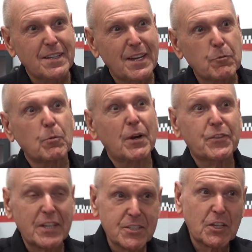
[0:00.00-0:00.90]
And we want
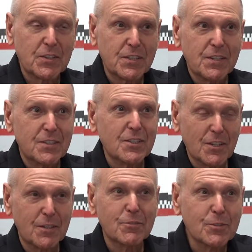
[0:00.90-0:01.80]
the engine to
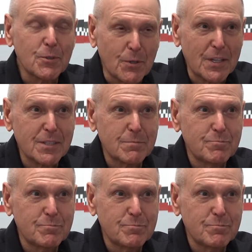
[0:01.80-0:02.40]
live through it.